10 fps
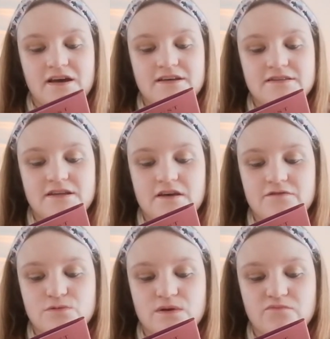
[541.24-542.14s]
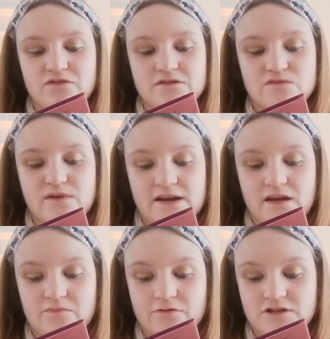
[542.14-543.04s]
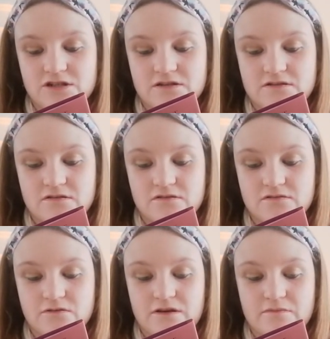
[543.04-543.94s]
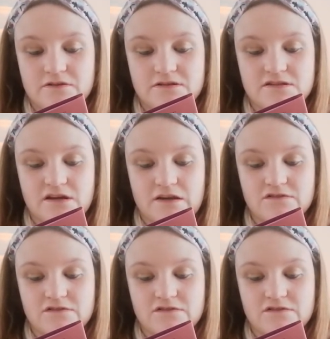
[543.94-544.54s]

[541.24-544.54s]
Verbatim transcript: As the day of her twin brother's wedding approaches, Soraya must decide